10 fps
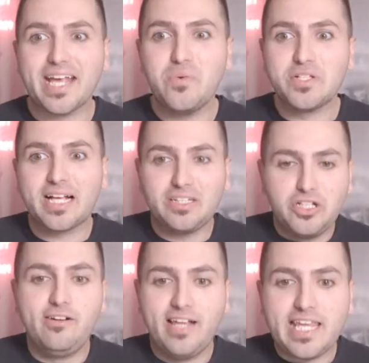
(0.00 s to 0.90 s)
It was
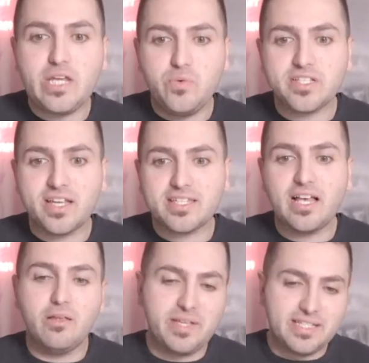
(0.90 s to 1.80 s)
literally he was
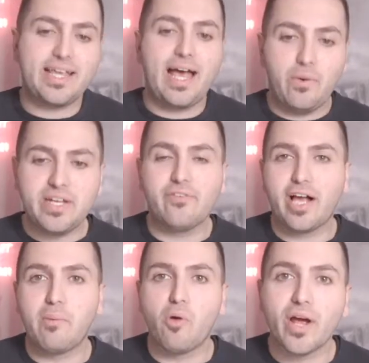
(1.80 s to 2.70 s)
telling me, he's like, yeah, we definitely
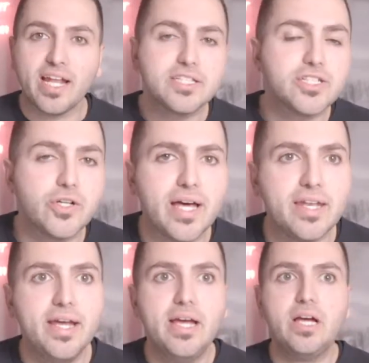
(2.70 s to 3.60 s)
got broken into.
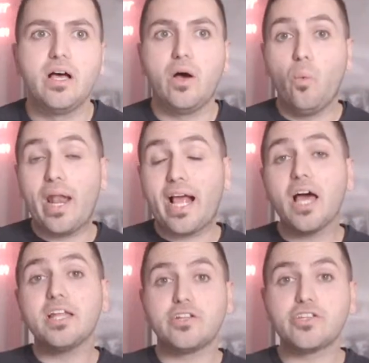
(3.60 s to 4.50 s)
And when I
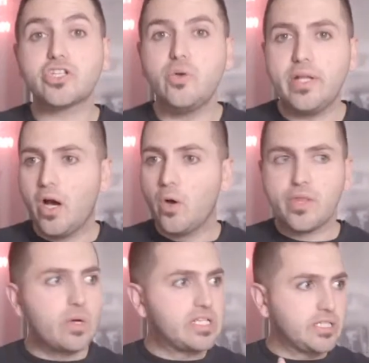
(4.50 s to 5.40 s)
got into the studio,
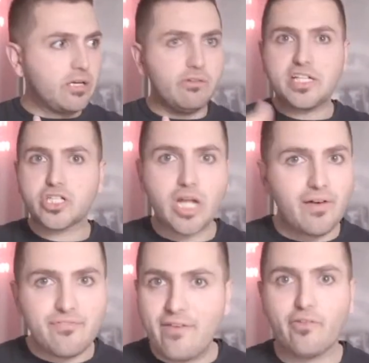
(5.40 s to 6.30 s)
there was literally
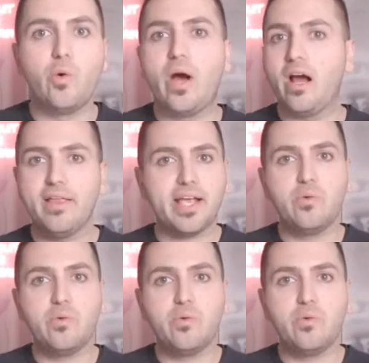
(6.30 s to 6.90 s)
stuff everywhere.